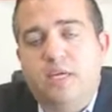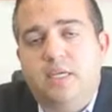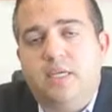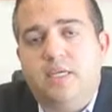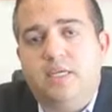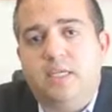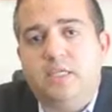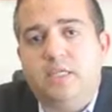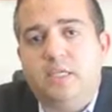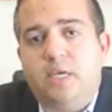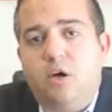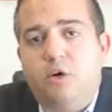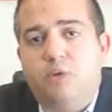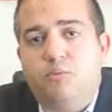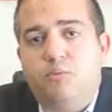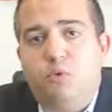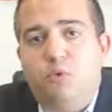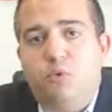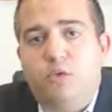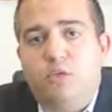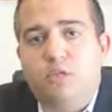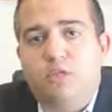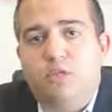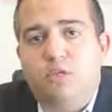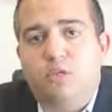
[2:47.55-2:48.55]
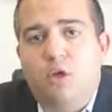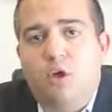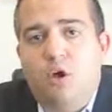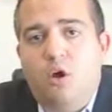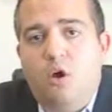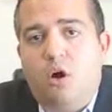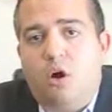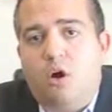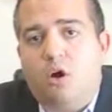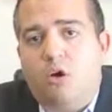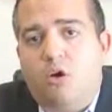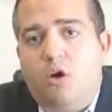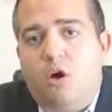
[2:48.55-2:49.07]
Discount points
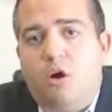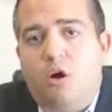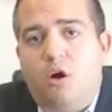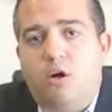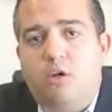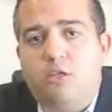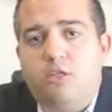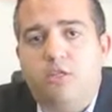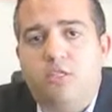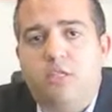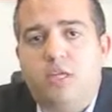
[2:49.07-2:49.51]
are costs